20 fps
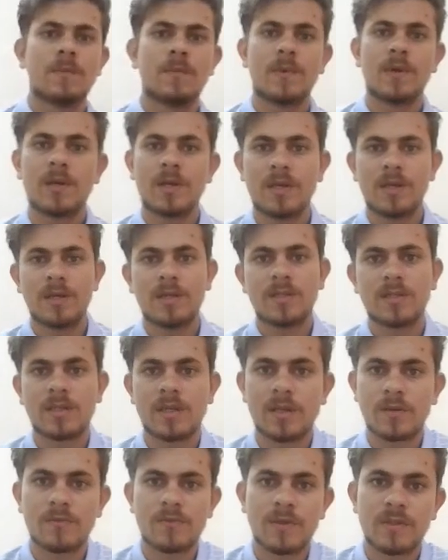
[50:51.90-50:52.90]
but he is
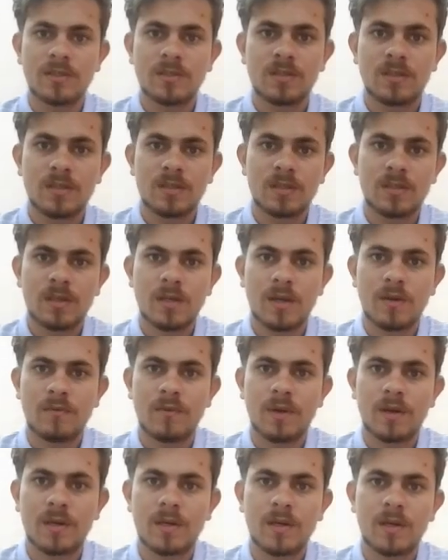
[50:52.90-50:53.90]

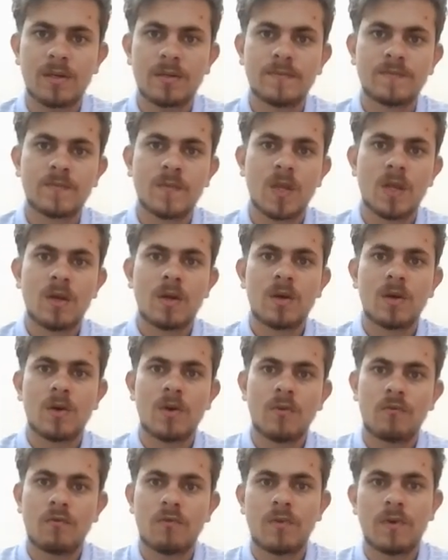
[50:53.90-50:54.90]
convicted
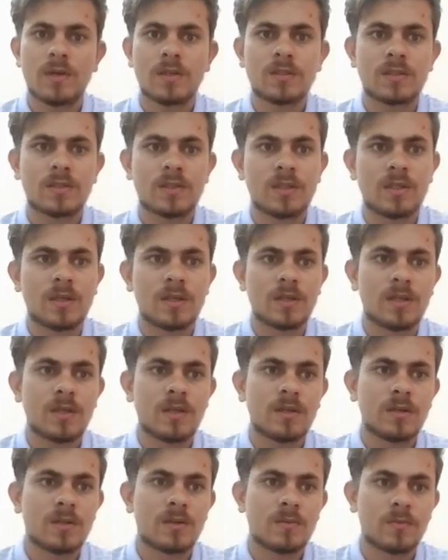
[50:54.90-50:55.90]
of first
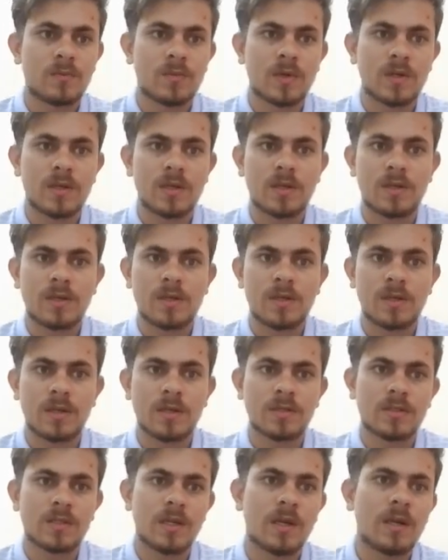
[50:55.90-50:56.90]
degree murder
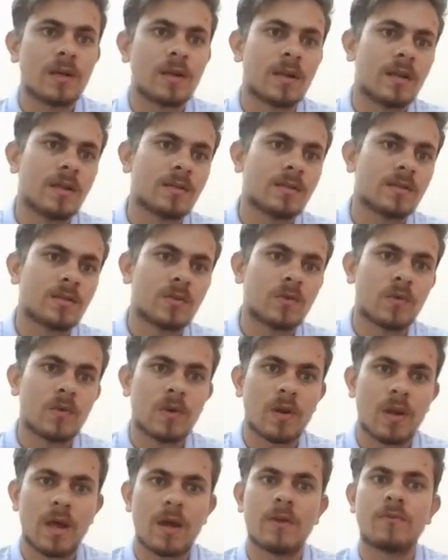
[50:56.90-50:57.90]
and sentenced to
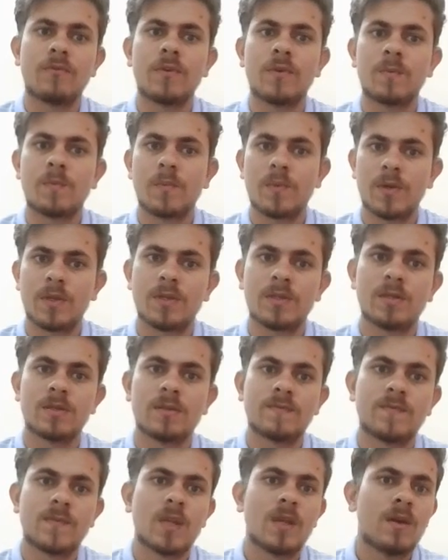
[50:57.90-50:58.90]
life in
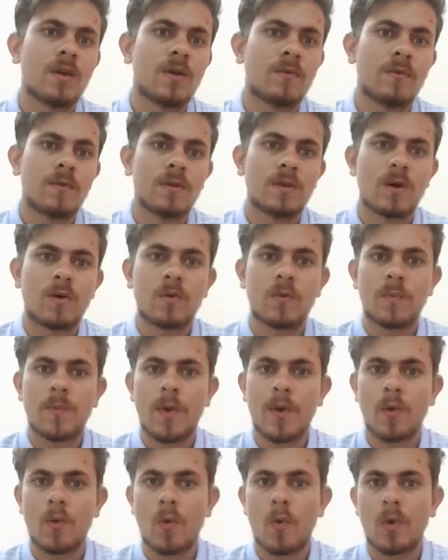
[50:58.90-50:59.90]
prison without
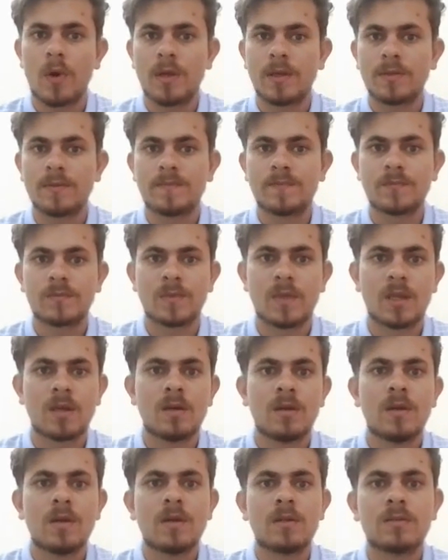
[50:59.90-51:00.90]
parole.
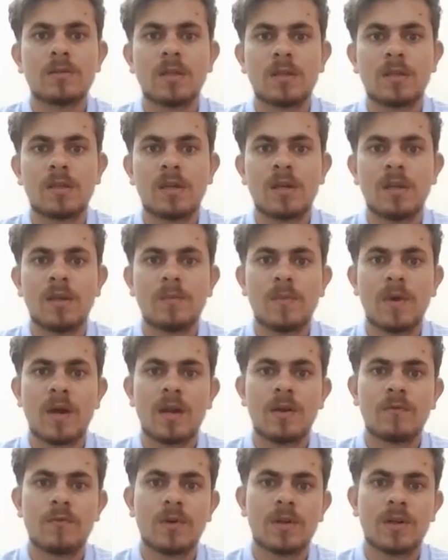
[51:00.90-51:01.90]
The three
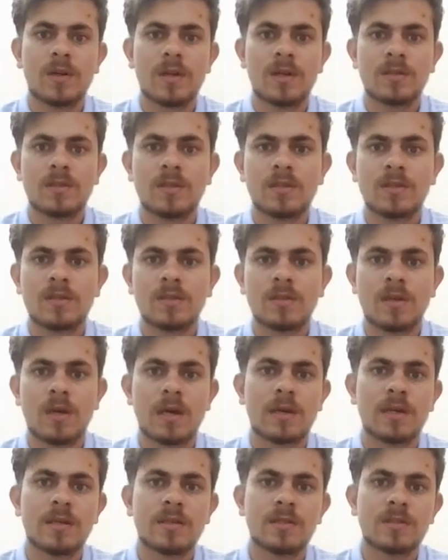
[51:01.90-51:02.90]
main witnesses
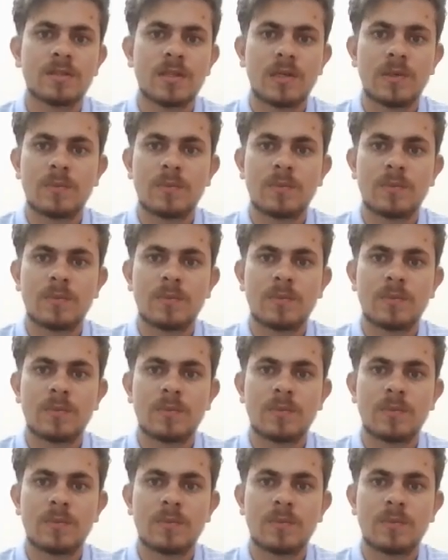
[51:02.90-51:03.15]
against